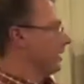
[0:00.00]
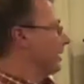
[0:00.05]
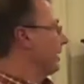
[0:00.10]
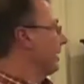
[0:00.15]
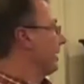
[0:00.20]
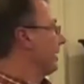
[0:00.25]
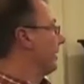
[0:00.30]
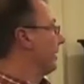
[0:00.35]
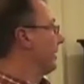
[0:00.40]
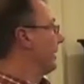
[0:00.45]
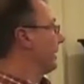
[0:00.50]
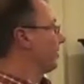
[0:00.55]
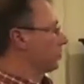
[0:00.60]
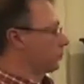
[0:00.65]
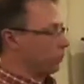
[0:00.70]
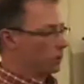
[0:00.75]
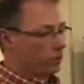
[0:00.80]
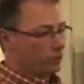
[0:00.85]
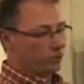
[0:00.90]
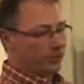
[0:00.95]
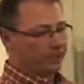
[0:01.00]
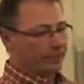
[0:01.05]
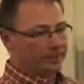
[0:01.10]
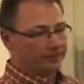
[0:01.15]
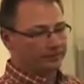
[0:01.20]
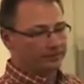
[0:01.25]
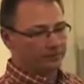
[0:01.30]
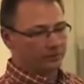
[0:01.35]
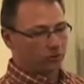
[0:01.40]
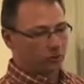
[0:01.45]
And that's where we
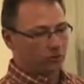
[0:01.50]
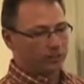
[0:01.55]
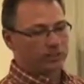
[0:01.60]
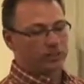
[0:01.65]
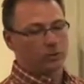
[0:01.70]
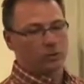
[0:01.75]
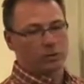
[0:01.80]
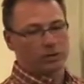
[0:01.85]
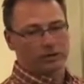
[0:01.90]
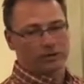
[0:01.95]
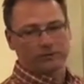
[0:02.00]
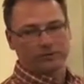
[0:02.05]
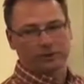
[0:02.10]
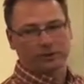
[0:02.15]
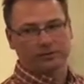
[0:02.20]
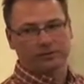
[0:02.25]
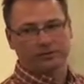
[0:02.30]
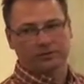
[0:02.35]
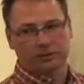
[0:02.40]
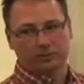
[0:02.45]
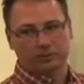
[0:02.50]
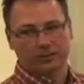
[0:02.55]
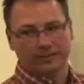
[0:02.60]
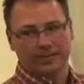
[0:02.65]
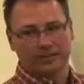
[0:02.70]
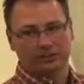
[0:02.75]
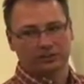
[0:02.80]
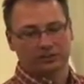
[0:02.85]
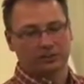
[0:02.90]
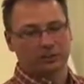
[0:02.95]
get drinking water from if somebody
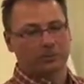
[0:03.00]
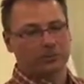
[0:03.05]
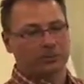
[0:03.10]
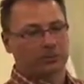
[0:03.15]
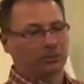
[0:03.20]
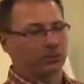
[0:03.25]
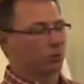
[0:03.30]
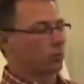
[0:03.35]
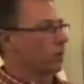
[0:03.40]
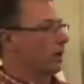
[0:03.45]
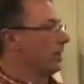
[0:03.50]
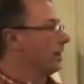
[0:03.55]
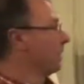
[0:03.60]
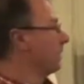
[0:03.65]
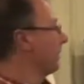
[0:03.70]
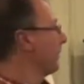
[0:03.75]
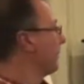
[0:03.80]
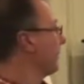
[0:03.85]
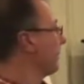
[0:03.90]
has a domestic well.